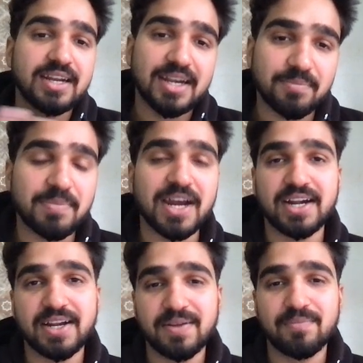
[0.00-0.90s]
and
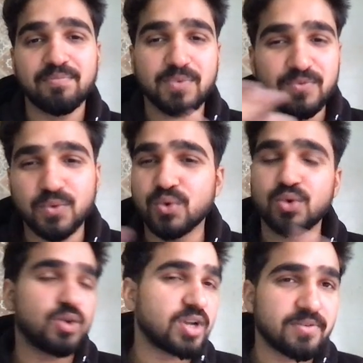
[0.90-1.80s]
bad, before
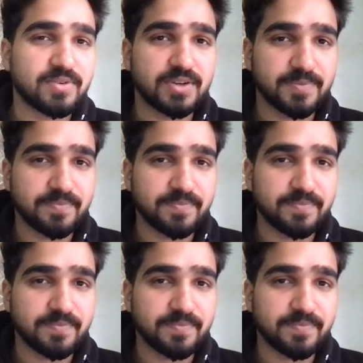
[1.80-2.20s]
or after,